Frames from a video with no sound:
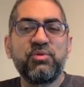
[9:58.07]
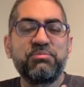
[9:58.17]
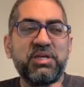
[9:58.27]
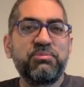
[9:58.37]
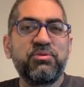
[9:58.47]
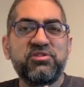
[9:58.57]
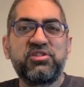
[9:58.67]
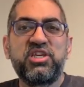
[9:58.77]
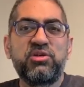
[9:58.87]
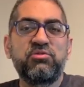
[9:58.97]
when people
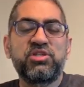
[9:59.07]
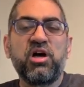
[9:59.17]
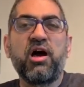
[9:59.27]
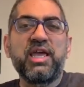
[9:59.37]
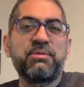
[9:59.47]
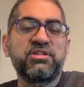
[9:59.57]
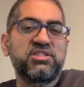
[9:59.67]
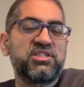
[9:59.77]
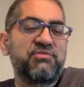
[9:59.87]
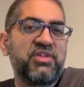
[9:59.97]
see you talking about the
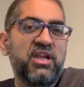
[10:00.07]
stuff